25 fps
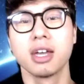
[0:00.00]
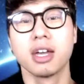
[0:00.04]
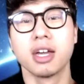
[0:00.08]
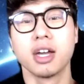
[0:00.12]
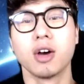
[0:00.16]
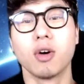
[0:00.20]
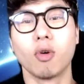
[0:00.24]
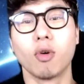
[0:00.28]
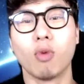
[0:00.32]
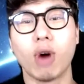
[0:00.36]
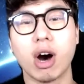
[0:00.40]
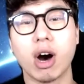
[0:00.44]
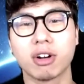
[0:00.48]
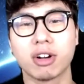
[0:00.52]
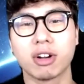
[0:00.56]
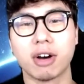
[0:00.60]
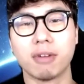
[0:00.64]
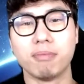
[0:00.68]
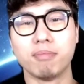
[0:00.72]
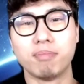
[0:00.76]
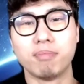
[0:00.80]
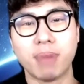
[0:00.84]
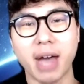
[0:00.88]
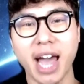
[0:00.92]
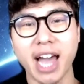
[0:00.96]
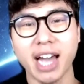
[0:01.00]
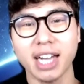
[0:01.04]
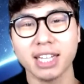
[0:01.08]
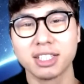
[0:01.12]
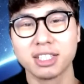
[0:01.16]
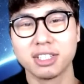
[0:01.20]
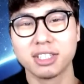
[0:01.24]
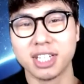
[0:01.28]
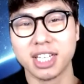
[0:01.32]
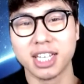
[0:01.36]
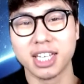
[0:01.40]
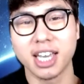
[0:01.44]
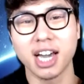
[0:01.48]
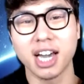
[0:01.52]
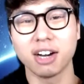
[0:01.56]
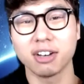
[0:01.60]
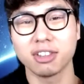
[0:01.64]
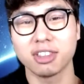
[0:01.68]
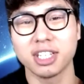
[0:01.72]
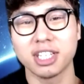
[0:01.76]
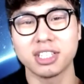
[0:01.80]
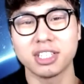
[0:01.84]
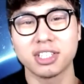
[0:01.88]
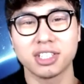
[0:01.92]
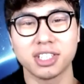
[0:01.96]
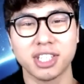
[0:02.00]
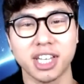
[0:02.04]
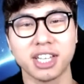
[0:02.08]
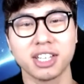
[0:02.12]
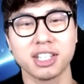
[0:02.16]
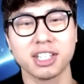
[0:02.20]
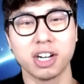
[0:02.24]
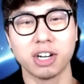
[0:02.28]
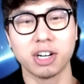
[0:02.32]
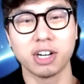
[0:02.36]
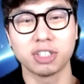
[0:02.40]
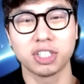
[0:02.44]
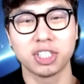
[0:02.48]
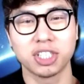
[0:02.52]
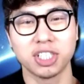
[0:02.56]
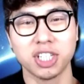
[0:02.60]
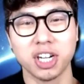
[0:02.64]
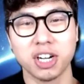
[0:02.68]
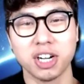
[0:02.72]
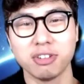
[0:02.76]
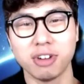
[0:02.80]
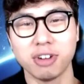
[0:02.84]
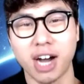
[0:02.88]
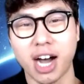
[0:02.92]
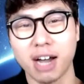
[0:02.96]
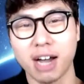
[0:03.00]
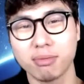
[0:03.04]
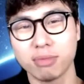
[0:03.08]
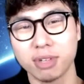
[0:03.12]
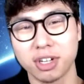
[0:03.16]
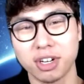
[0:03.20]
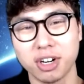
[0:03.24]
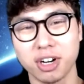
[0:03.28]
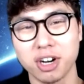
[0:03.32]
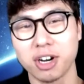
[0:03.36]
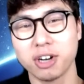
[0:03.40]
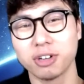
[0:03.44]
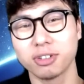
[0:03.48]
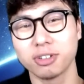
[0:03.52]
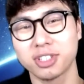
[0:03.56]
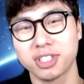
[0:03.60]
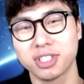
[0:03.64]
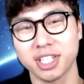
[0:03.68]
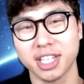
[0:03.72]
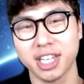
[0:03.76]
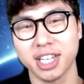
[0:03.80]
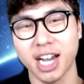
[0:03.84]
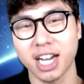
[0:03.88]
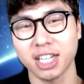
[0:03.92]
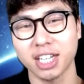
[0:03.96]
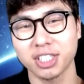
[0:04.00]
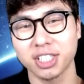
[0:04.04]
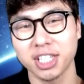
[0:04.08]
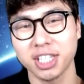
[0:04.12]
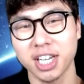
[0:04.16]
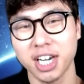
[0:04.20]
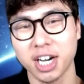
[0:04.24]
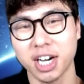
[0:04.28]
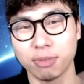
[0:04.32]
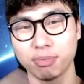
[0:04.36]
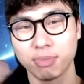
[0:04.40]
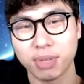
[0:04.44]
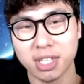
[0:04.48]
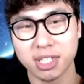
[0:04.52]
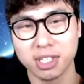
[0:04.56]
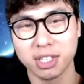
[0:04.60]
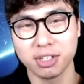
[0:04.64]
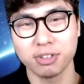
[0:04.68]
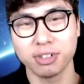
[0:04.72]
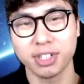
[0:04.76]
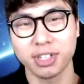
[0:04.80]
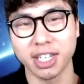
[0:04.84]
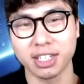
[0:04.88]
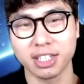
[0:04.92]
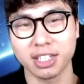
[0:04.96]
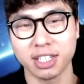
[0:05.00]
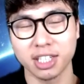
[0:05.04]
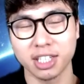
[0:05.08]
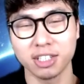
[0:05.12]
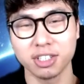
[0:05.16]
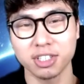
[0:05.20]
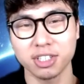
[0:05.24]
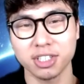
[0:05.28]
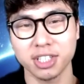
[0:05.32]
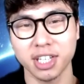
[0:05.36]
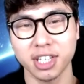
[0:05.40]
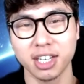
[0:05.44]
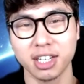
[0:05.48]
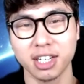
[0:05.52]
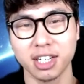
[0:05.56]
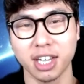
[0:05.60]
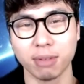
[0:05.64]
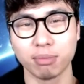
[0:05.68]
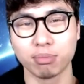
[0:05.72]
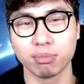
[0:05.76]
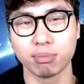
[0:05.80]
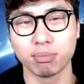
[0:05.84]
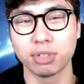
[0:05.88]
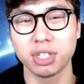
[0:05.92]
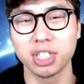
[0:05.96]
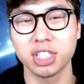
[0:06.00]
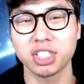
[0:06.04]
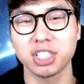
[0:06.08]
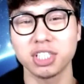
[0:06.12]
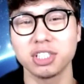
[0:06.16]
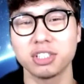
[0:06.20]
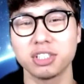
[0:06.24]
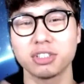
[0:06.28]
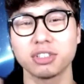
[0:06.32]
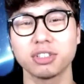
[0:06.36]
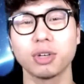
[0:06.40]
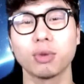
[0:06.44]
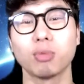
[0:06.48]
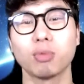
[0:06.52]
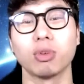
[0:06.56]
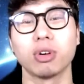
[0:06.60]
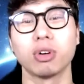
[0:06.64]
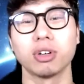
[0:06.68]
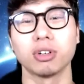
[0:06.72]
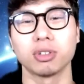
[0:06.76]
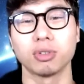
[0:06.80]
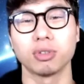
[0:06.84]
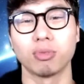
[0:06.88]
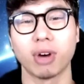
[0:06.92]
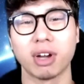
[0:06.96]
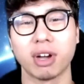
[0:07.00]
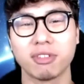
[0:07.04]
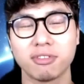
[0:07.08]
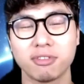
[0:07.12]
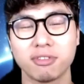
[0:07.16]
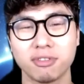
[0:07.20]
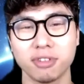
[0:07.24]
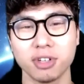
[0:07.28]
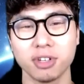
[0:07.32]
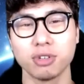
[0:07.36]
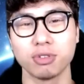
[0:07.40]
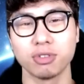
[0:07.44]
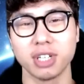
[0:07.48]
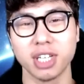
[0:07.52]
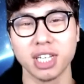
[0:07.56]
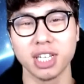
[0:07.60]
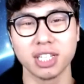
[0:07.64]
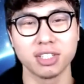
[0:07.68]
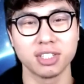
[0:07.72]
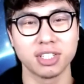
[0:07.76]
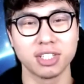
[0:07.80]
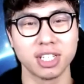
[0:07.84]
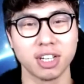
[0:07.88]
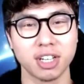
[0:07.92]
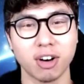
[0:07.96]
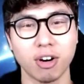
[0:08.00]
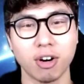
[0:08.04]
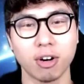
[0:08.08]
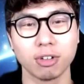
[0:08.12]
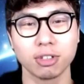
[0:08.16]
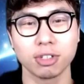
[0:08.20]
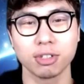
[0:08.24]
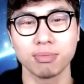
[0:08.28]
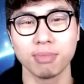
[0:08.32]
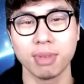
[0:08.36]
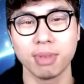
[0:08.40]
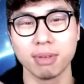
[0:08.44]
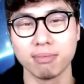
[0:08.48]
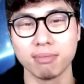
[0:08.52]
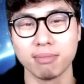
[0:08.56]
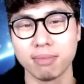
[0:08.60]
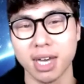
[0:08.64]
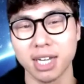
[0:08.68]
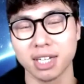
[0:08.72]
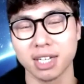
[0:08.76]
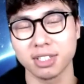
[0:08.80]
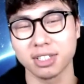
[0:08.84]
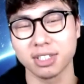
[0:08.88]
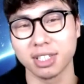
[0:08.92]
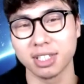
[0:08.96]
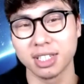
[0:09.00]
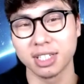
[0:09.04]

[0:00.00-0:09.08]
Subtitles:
Welcome back to the Healthy Skin Coach Show. I'm your host, Takashi, helping you get clear skin and preaching to the world why food is the ultimate medicine.